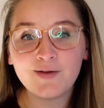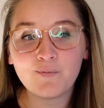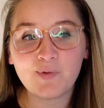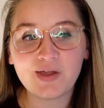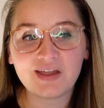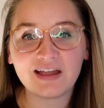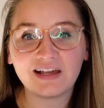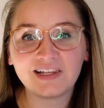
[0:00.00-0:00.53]

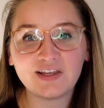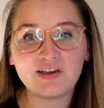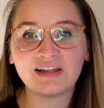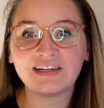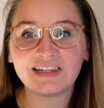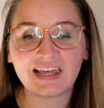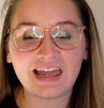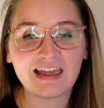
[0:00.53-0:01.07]
because you
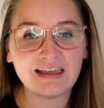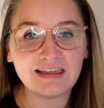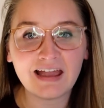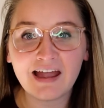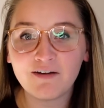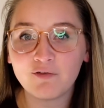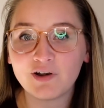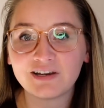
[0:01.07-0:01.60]
can say, yeah,
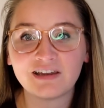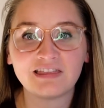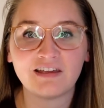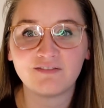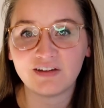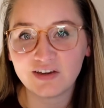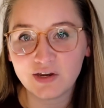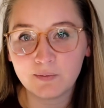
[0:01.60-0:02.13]
I've worked at
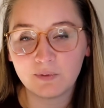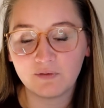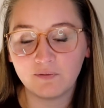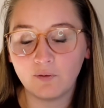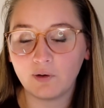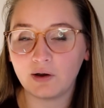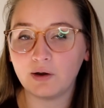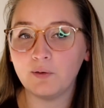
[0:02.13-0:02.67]
that venue
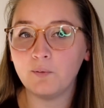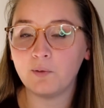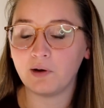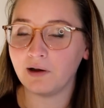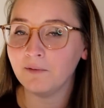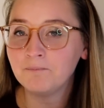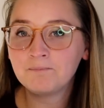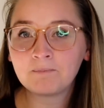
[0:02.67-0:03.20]
before,
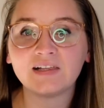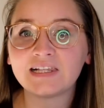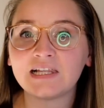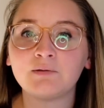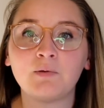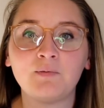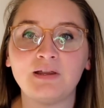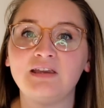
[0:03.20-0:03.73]
or this
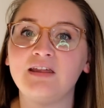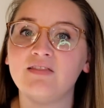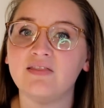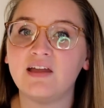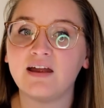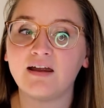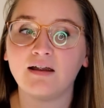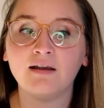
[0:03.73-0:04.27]
is what we did
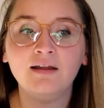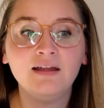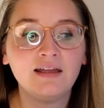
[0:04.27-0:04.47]
there.